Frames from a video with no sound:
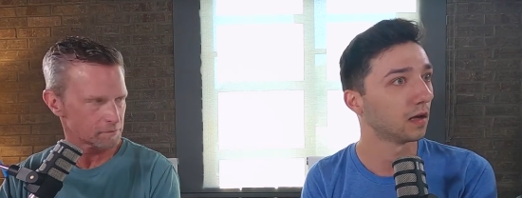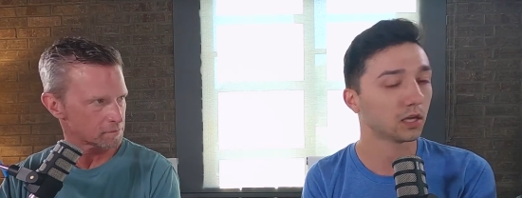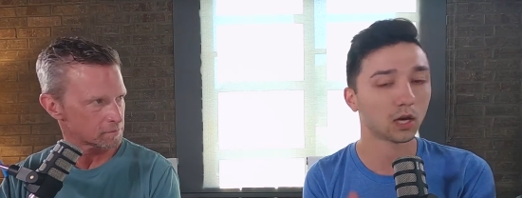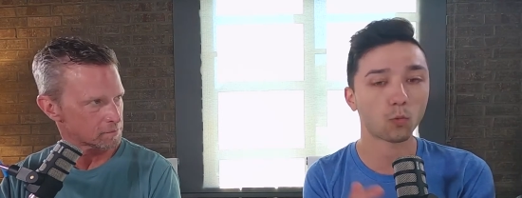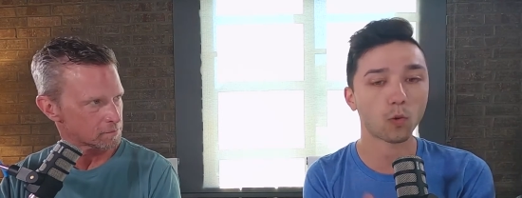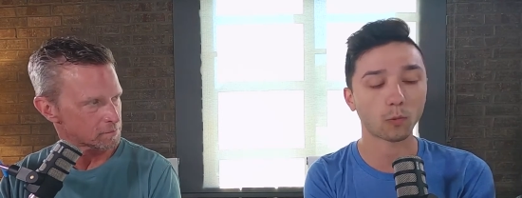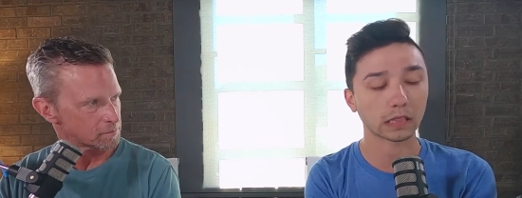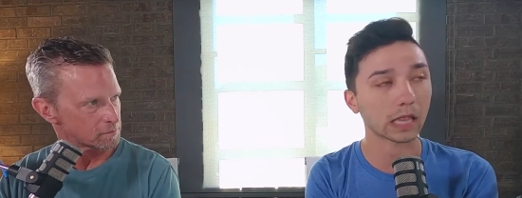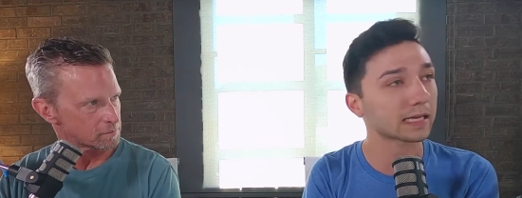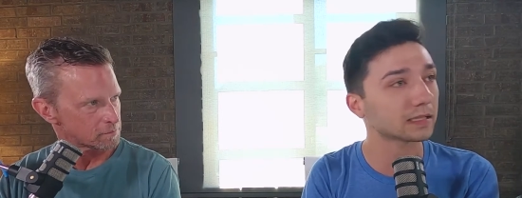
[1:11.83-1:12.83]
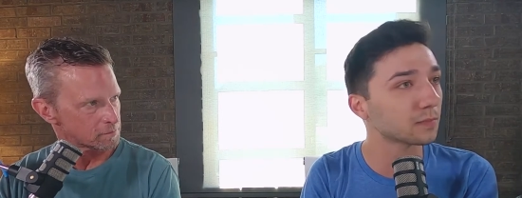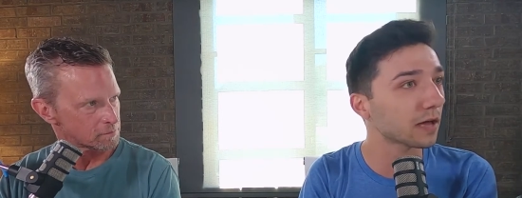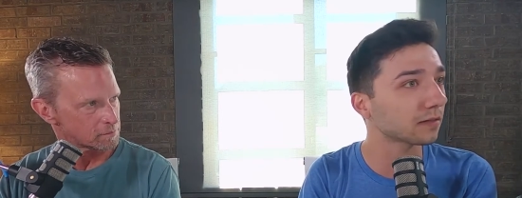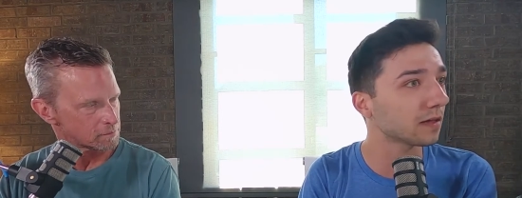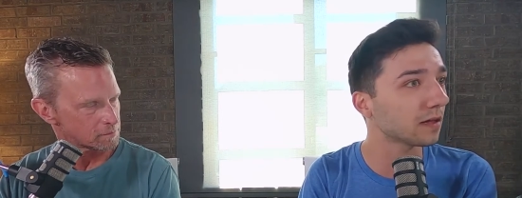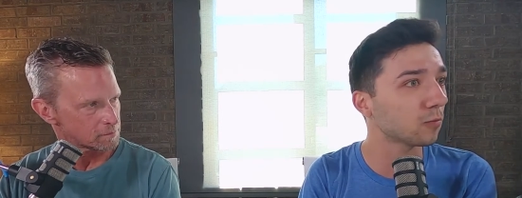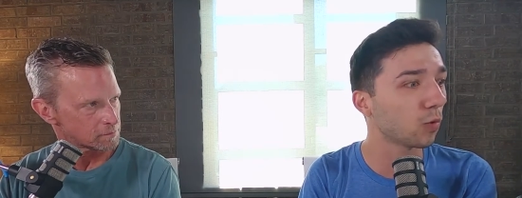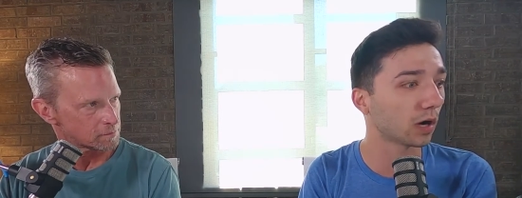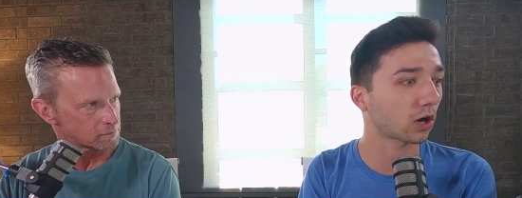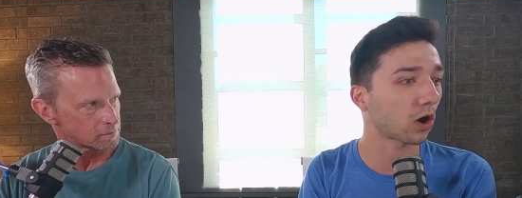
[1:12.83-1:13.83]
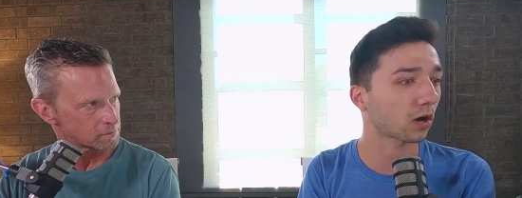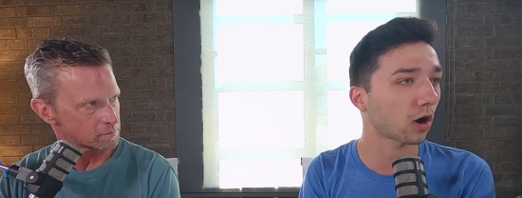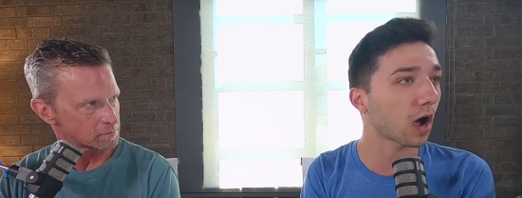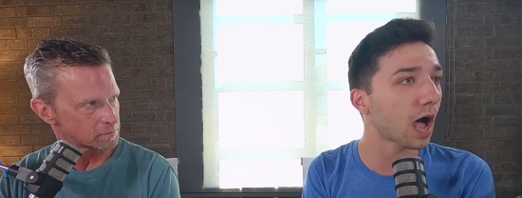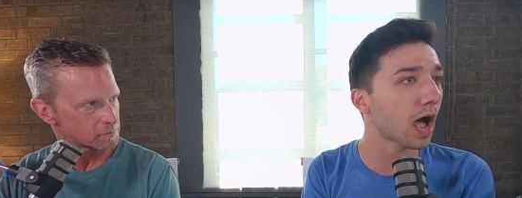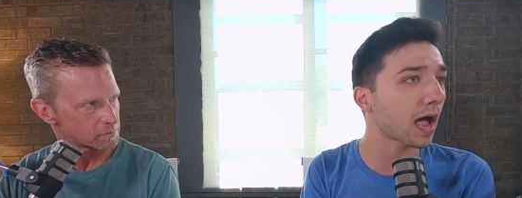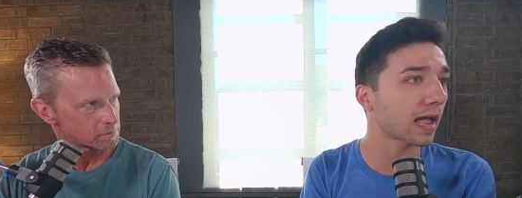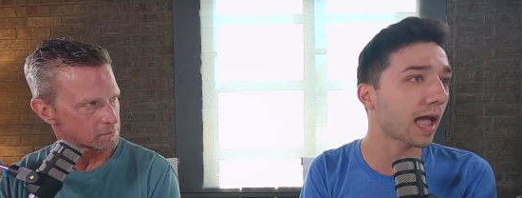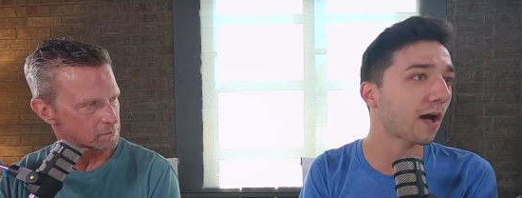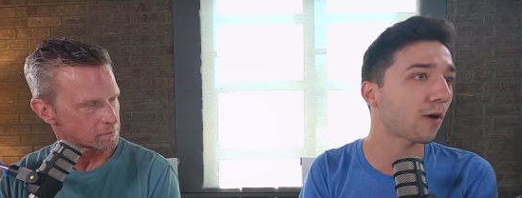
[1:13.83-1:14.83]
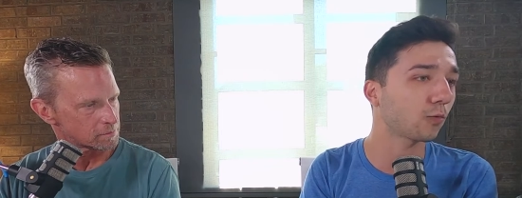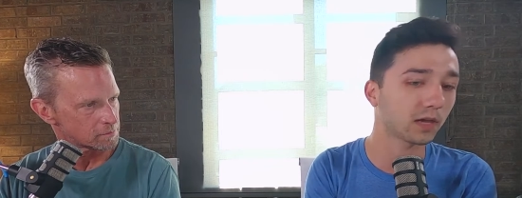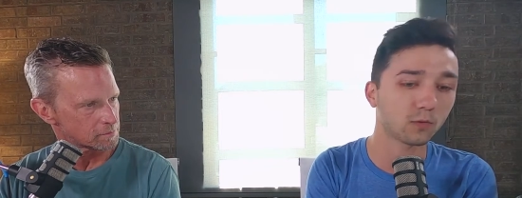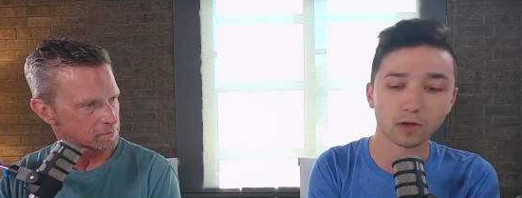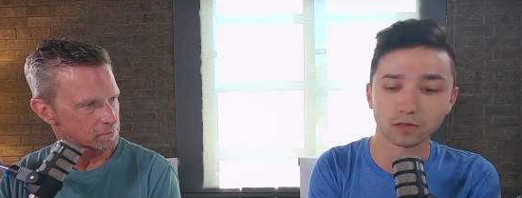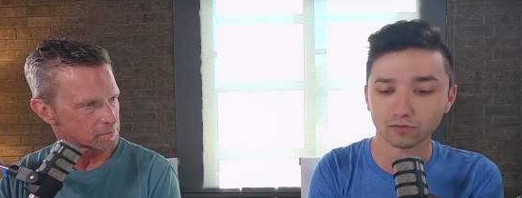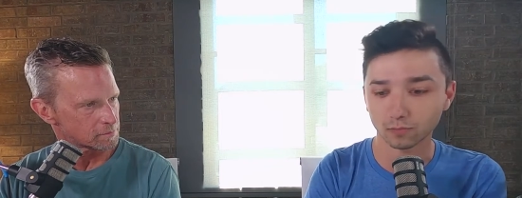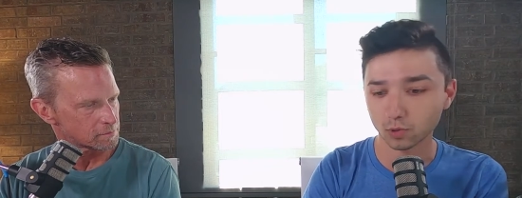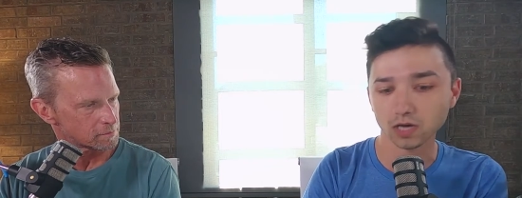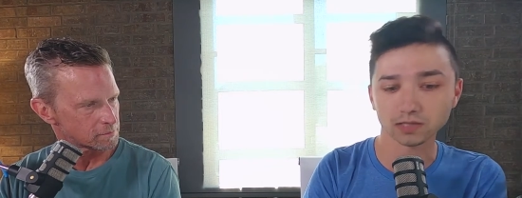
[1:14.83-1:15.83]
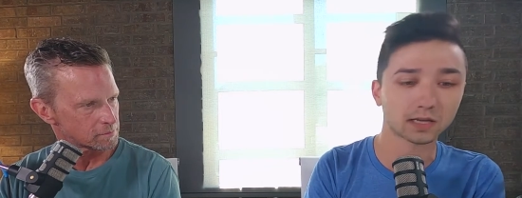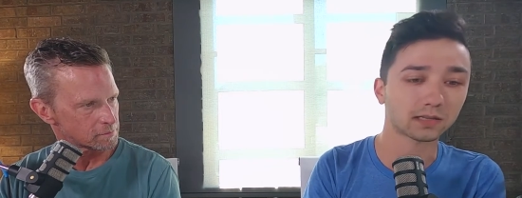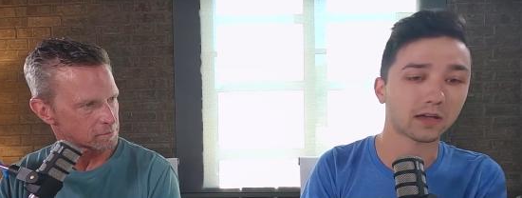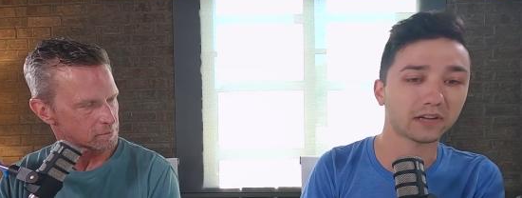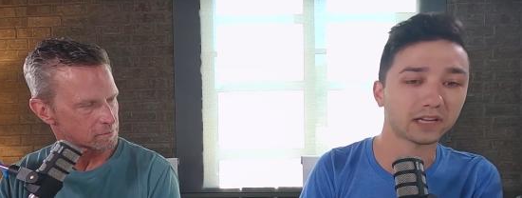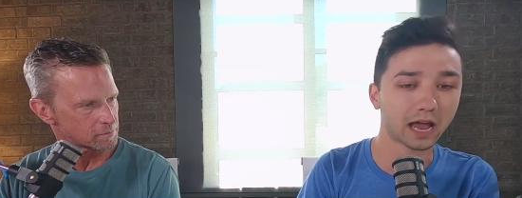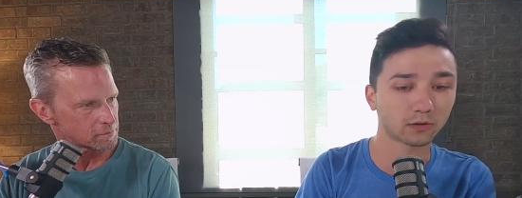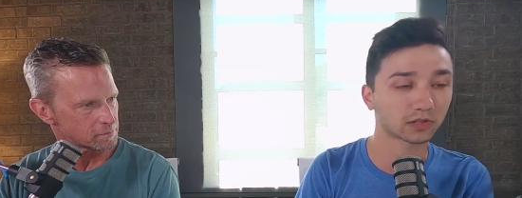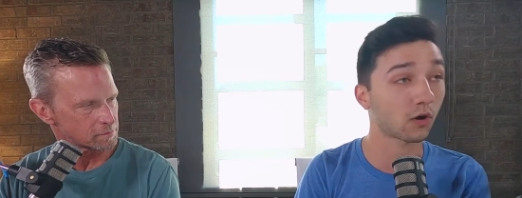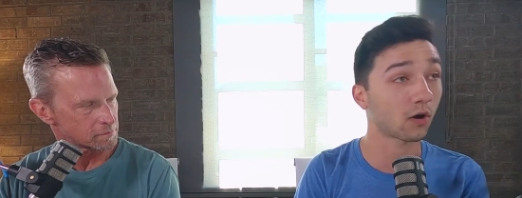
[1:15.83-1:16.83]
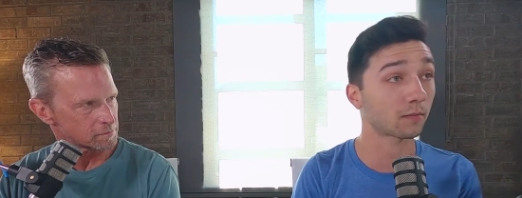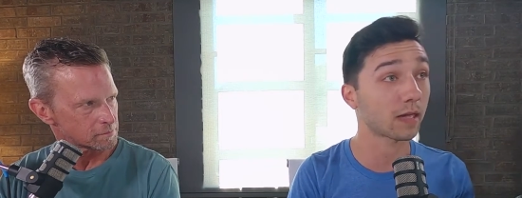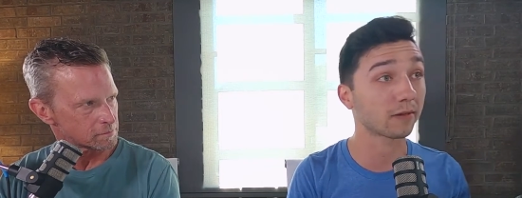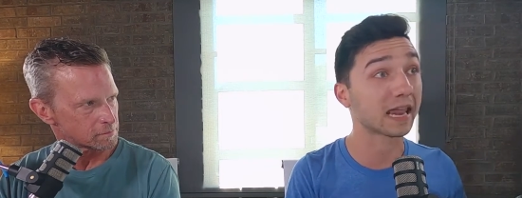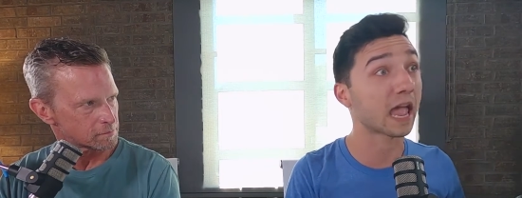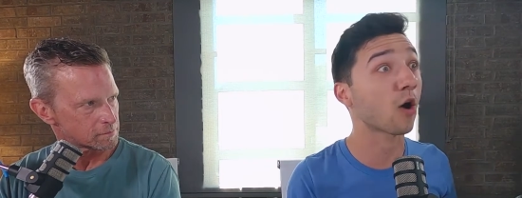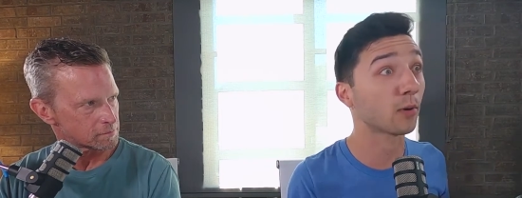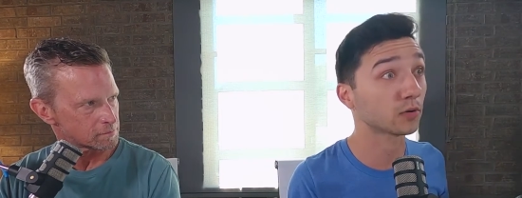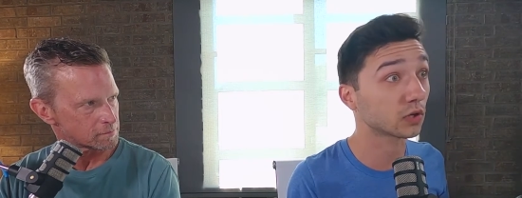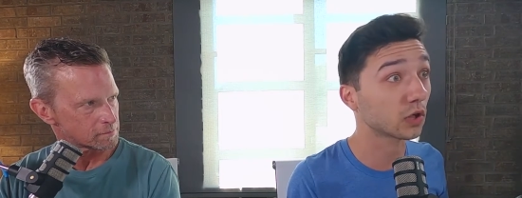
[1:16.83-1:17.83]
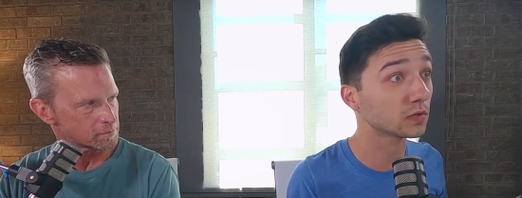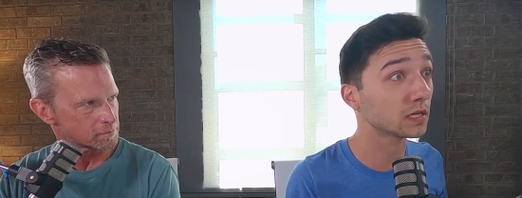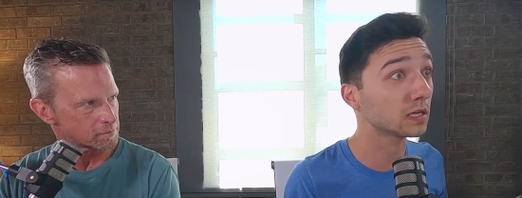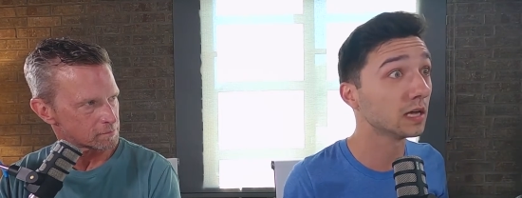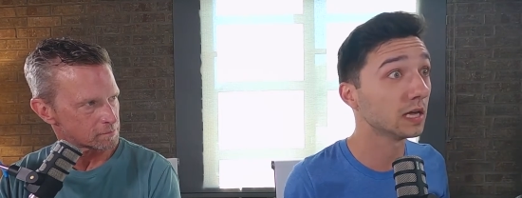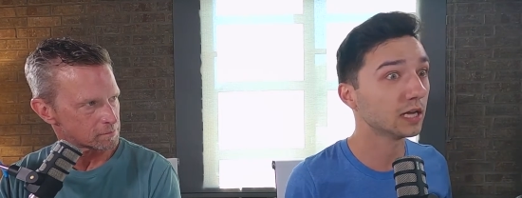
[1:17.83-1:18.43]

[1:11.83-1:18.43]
Speaker 1: you know, what we liked about them, what caught our eye, how we went through the process of it, how it's going maybe now post-closing,